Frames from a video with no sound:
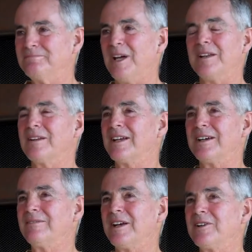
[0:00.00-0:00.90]
But,
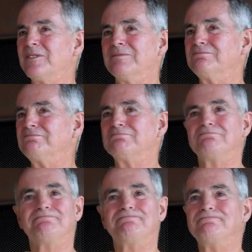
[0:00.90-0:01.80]
yeah,
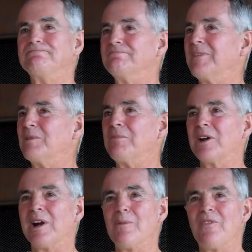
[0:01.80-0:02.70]
not my
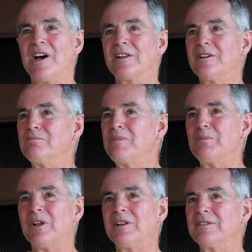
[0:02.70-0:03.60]
grandfather and
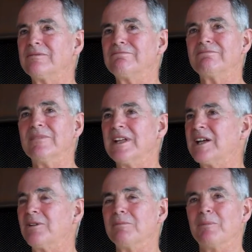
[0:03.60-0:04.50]
people,
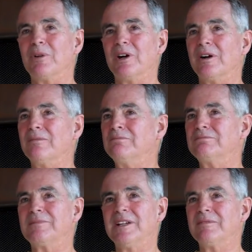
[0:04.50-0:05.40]
I don't remember,
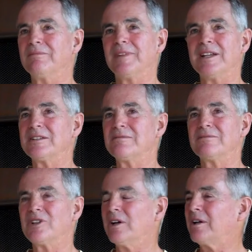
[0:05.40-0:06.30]
they
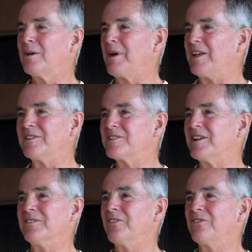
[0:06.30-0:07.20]
didn't talk about
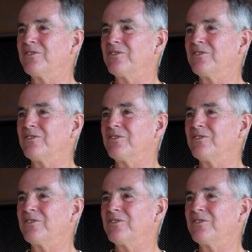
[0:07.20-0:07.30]
stuff.